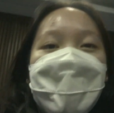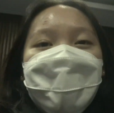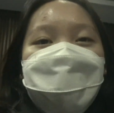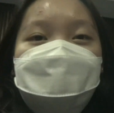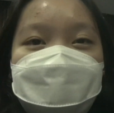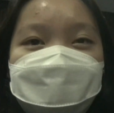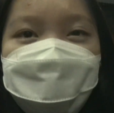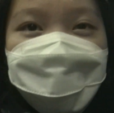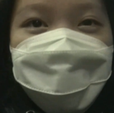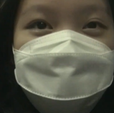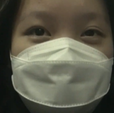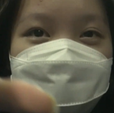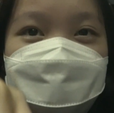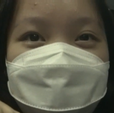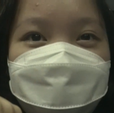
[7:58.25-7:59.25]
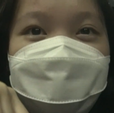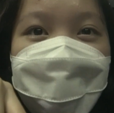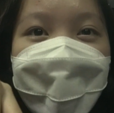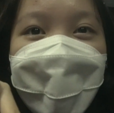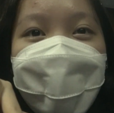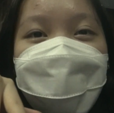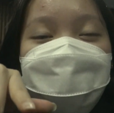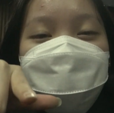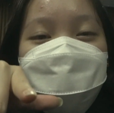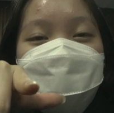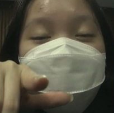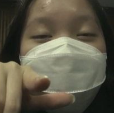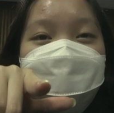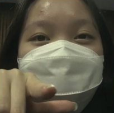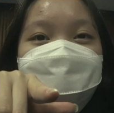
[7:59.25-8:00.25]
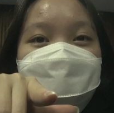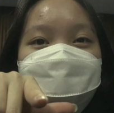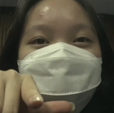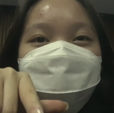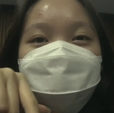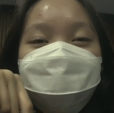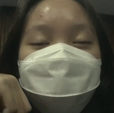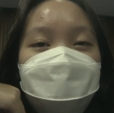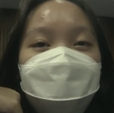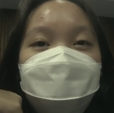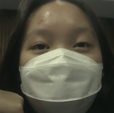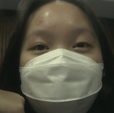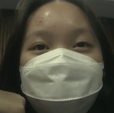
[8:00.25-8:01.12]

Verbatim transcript: But quickly, um, he, nature was not on